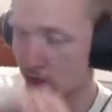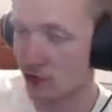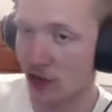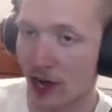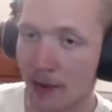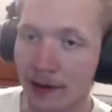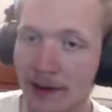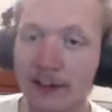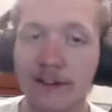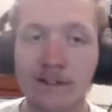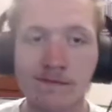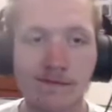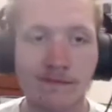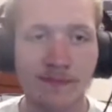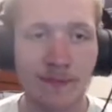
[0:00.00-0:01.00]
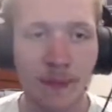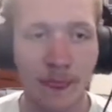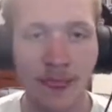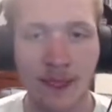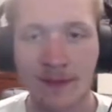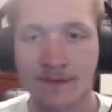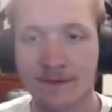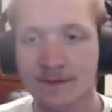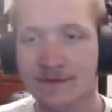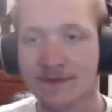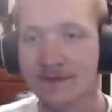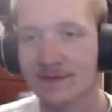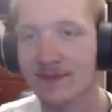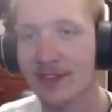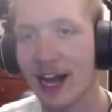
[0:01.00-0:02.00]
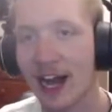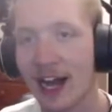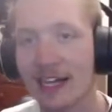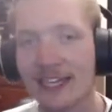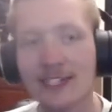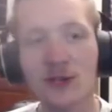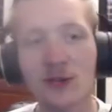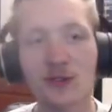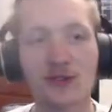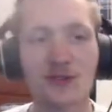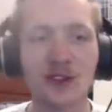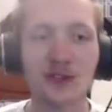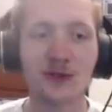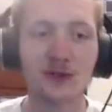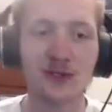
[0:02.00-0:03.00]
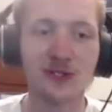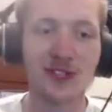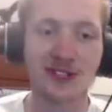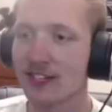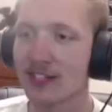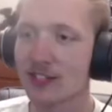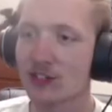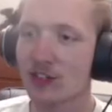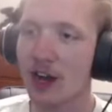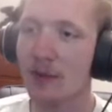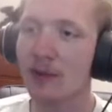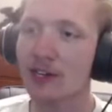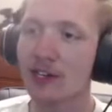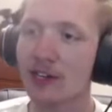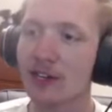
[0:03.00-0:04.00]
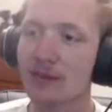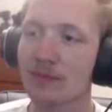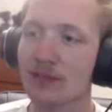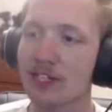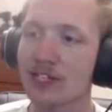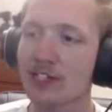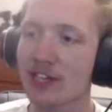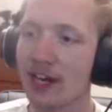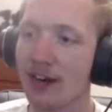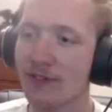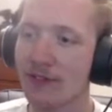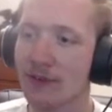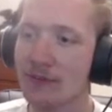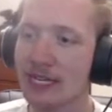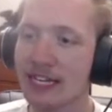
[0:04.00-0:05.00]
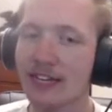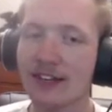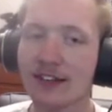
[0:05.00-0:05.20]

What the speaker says: drama. I need those views. Drama alert, please cover me.